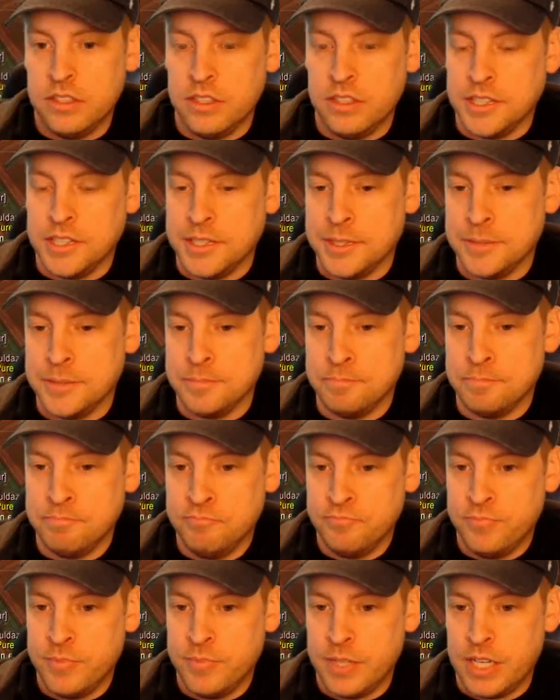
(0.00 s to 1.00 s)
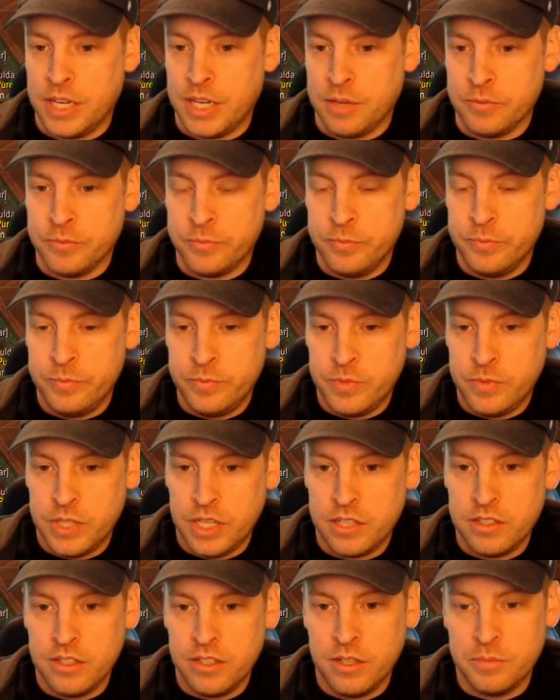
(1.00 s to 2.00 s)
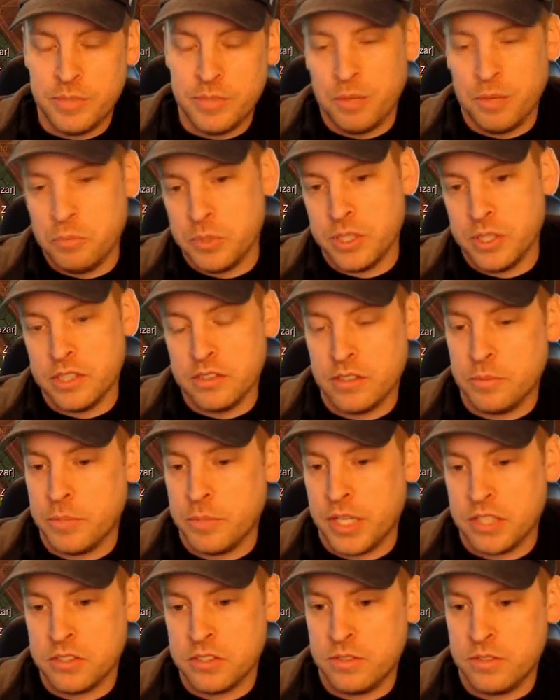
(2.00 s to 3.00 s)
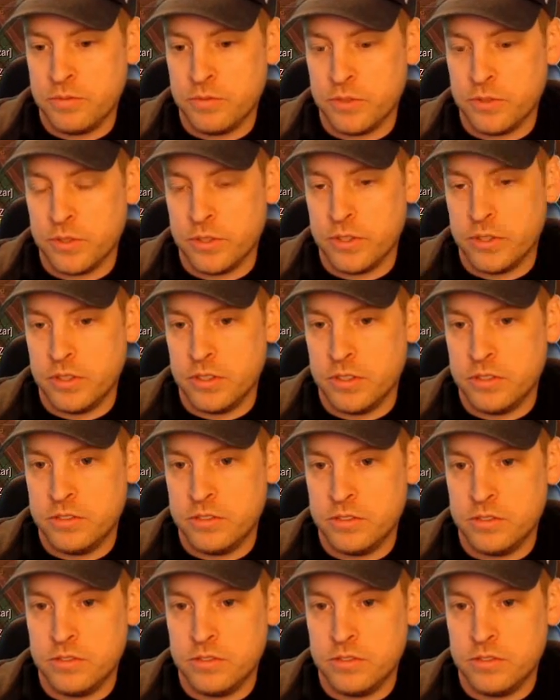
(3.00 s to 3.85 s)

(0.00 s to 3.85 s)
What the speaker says: And they ended up not being the best for